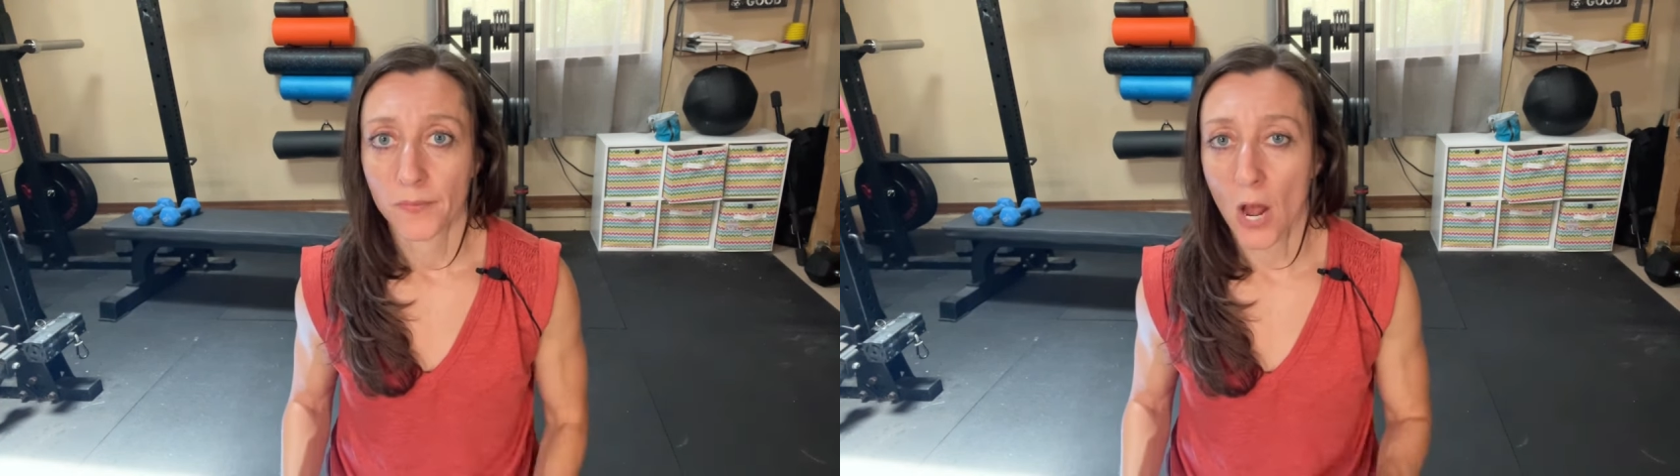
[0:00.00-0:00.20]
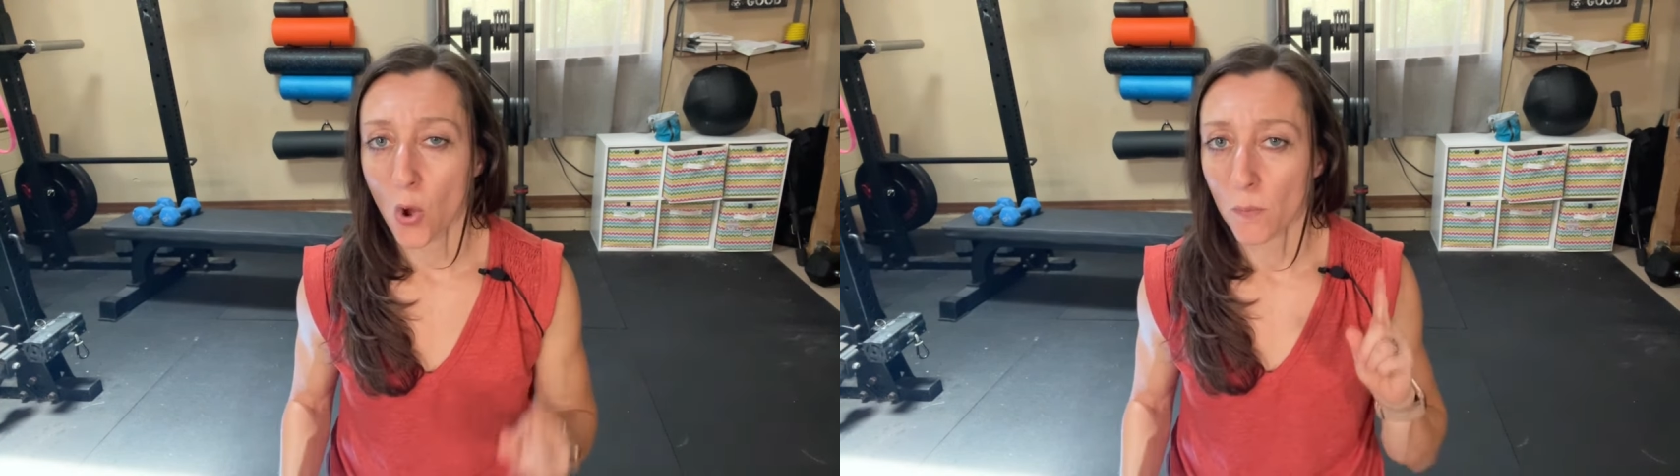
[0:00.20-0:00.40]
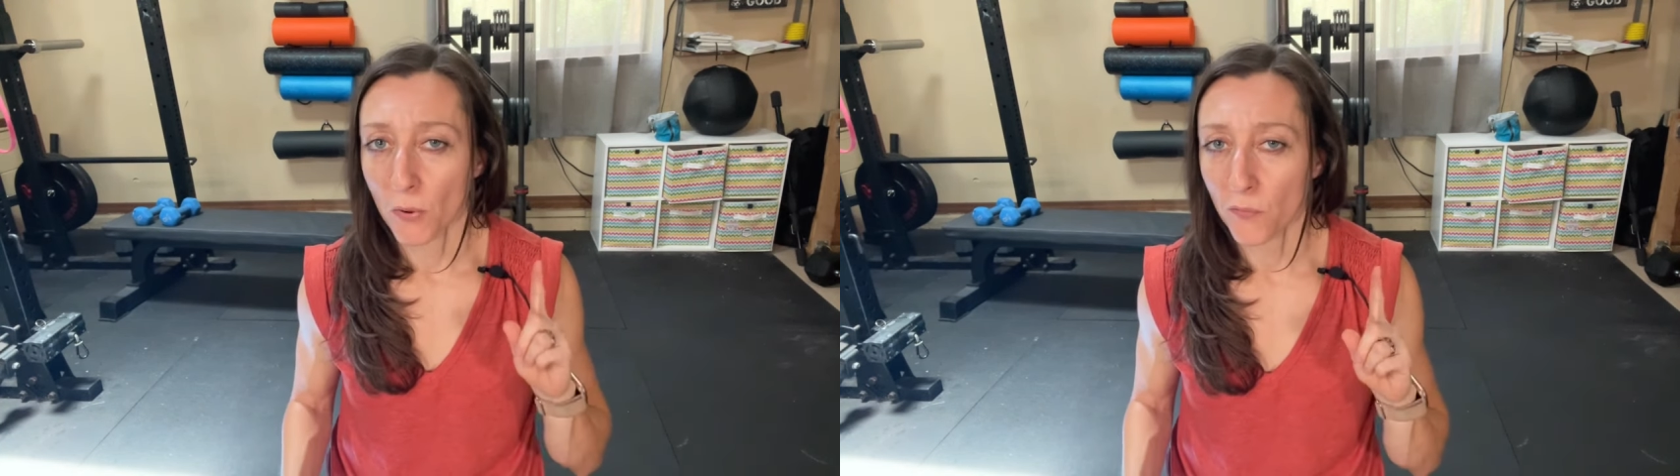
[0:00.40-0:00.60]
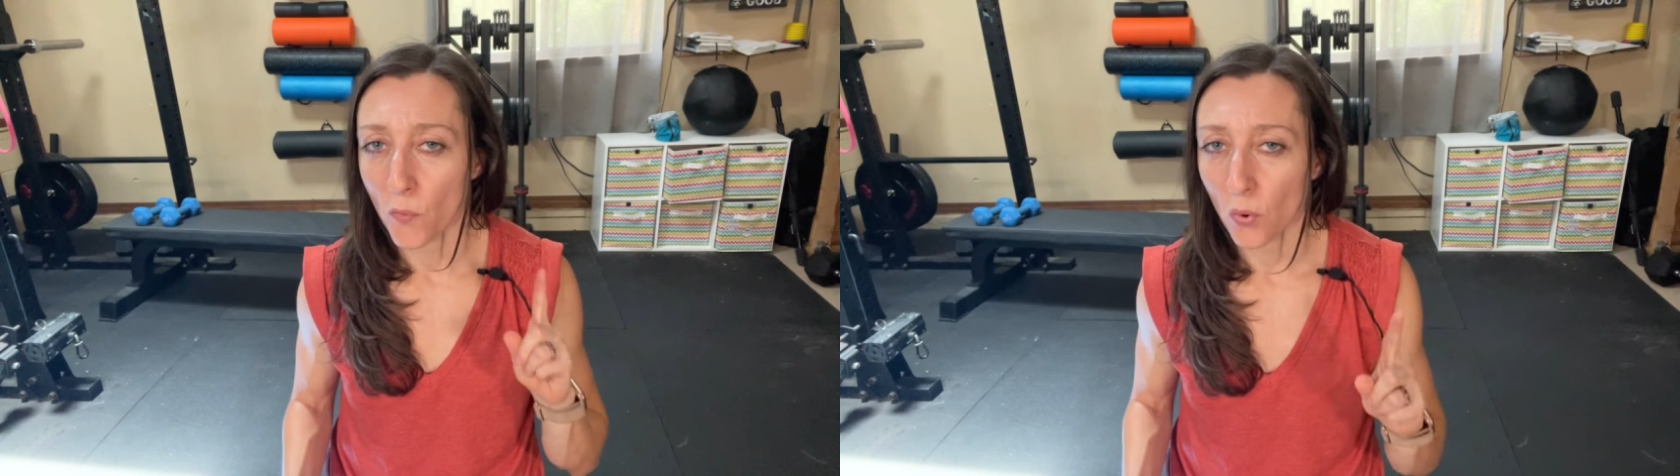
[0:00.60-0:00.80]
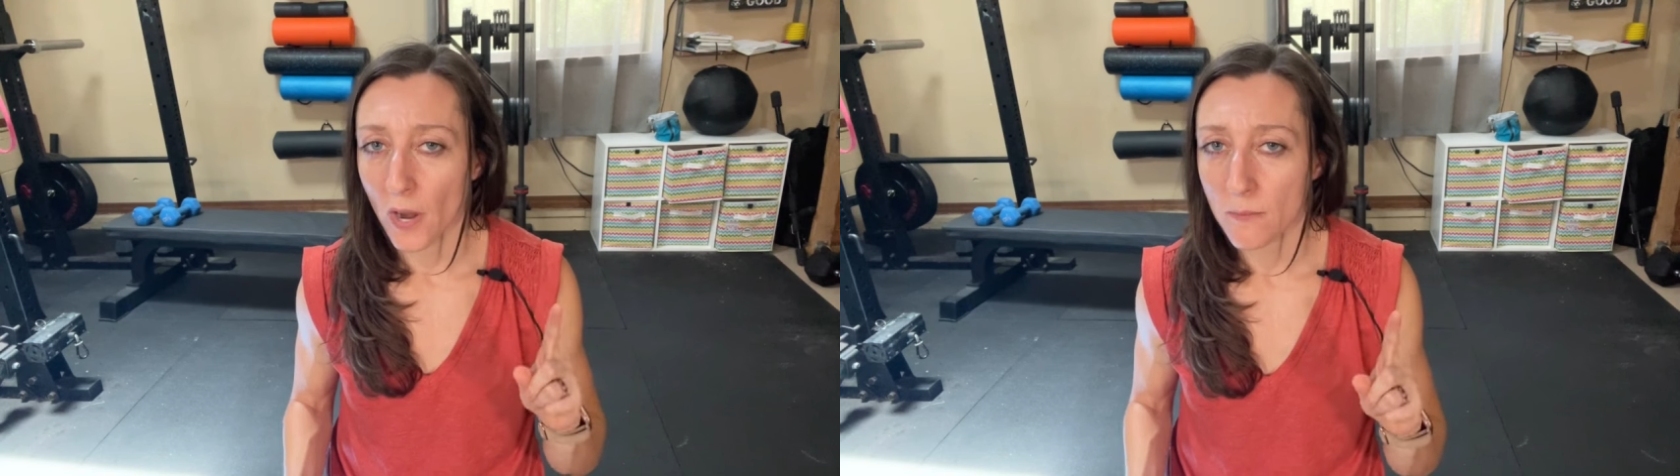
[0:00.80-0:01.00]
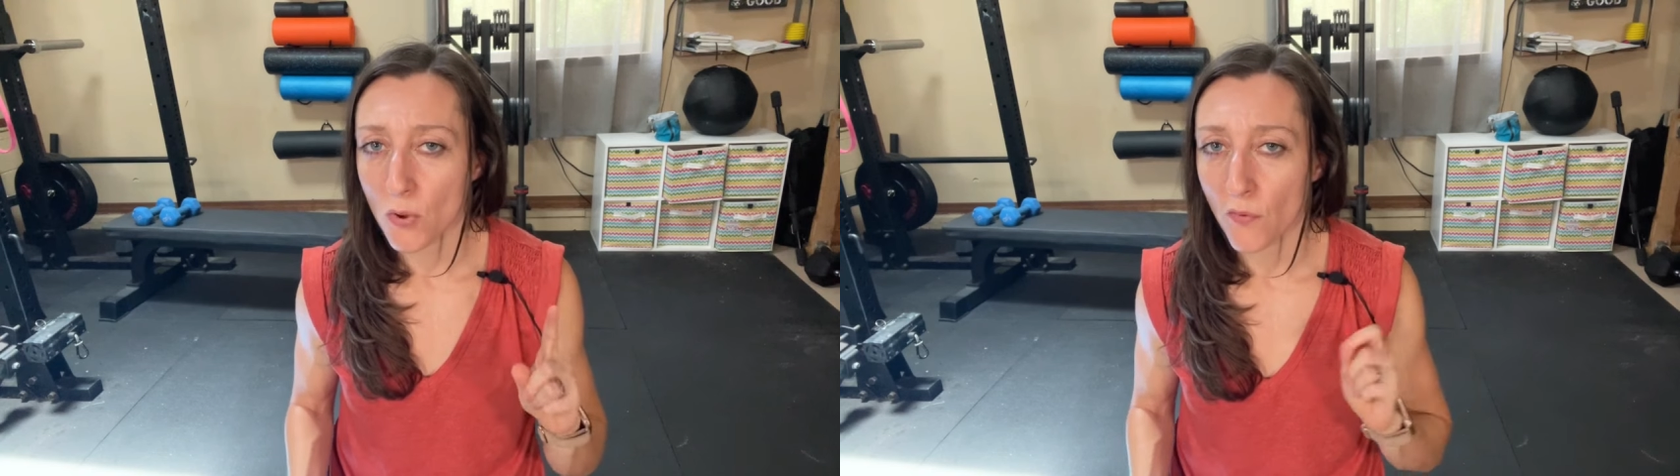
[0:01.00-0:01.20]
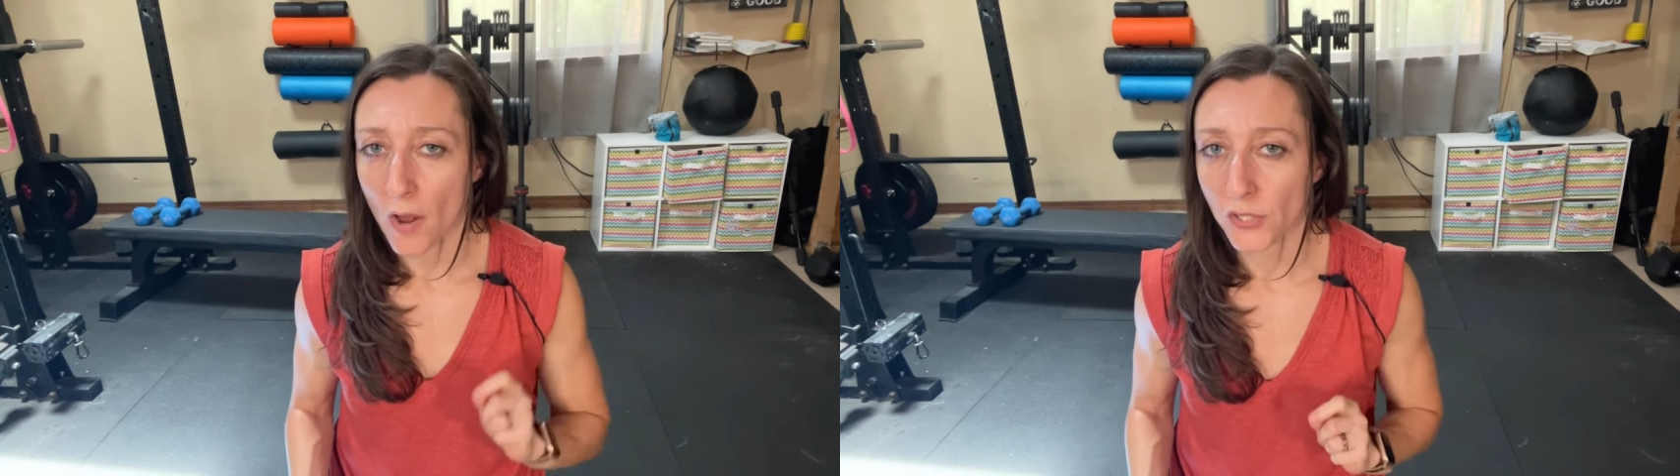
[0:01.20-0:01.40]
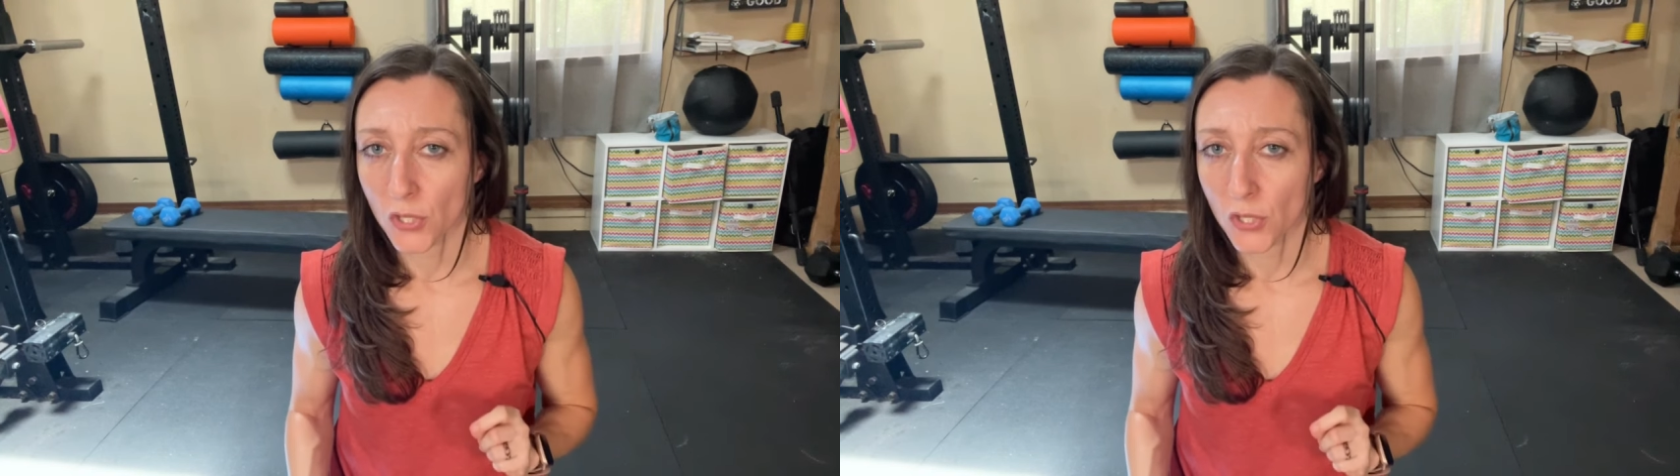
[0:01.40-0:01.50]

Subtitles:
Now, before I move on